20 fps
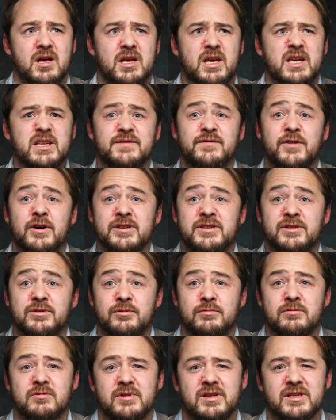It's
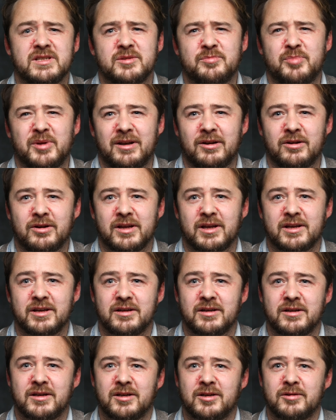vital. It's a bit like
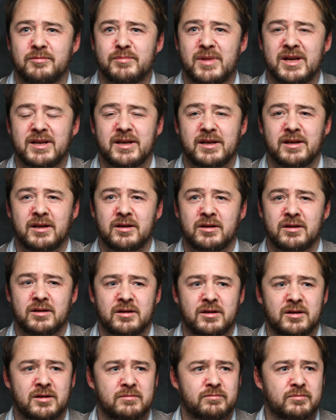making
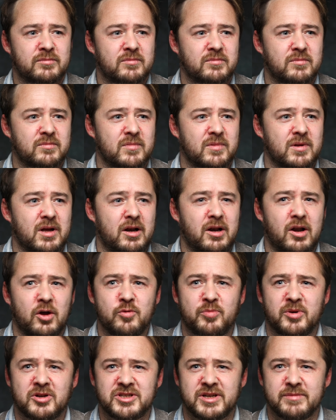a low
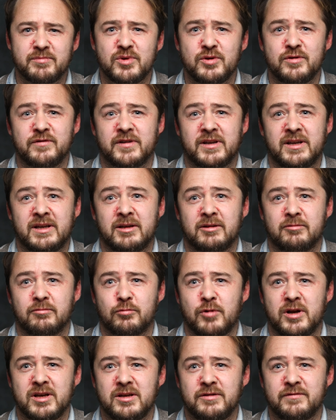budget movie
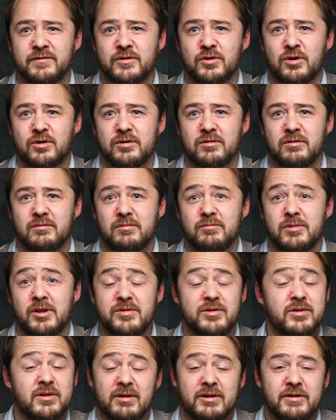when you've got
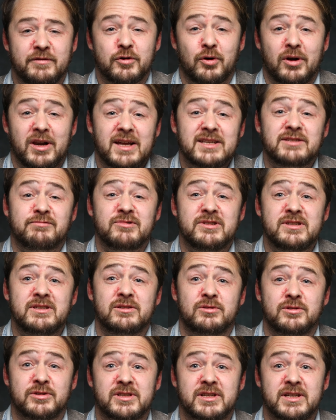less
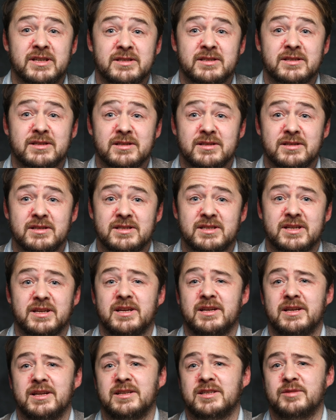resources, so
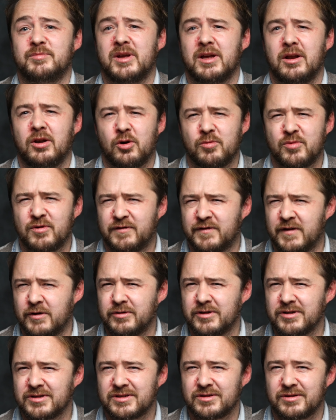you need to be a lot more
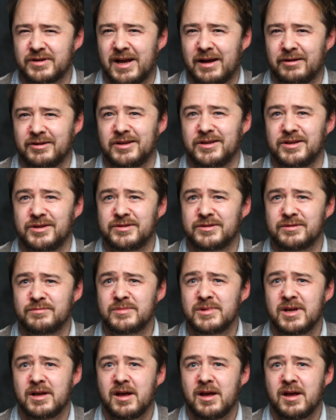focused on how you use them.